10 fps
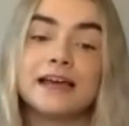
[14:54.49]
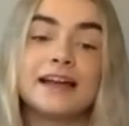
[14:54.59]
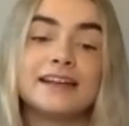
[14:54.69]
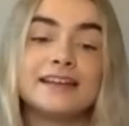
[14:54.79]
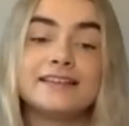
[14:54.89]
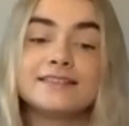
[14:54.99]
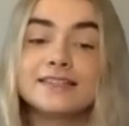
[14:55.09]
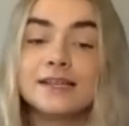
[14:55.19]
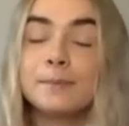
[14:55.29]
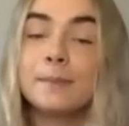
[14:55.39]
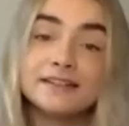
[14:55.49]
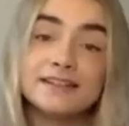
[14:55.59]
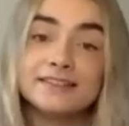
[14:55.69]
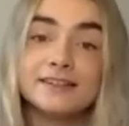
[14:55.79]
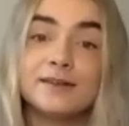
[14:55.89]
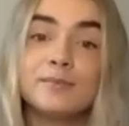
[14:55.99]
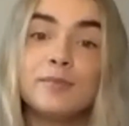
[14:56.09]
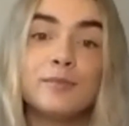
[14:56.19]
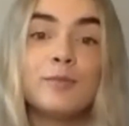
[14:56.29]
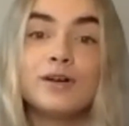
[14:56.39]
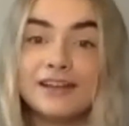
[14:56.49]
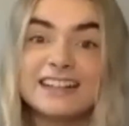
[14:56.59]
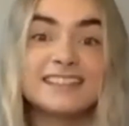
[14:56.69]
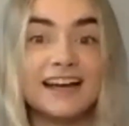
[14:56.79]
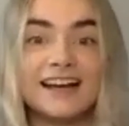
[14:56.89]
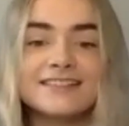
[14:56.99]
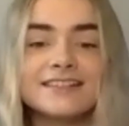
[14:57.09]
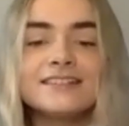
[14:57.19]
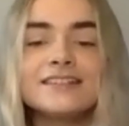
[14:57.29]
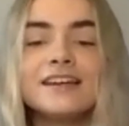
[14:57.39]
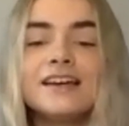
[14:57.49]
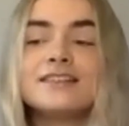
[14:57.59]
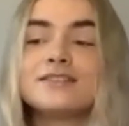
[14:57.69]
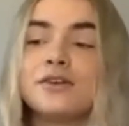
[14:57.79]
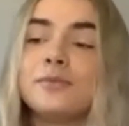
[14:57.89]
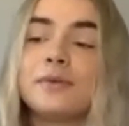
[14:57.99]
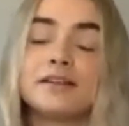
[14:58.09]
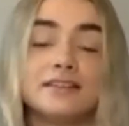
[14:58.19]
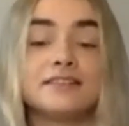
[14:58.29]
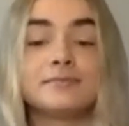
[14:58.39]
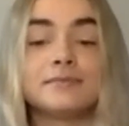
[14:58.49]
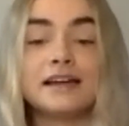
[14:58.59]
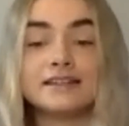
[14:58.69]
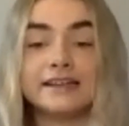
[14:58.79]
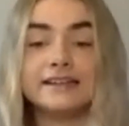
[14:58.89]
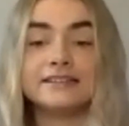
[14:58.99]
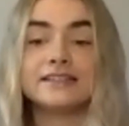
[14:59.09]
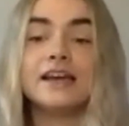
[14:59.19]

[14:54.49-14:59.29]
and it is magnesium with lactic acid, so magnesium lactate.